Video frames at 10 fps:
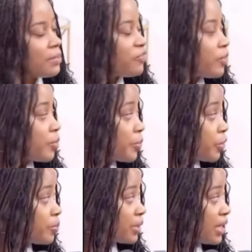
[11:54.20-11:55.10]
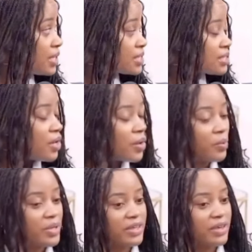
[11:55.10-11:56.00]
you and you're still snaking them.
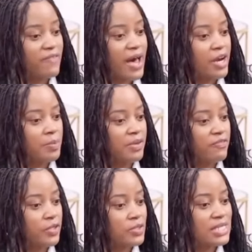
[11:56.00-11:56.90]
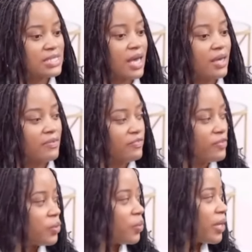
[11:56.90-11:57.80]
So I don't
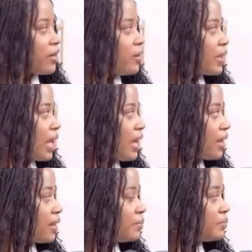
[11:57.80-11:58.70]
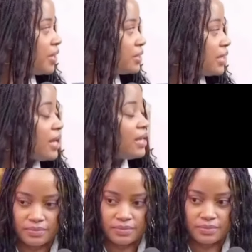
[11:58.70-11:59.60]
have high hopes
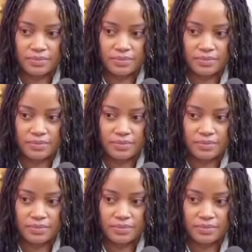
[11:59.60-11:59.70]
about what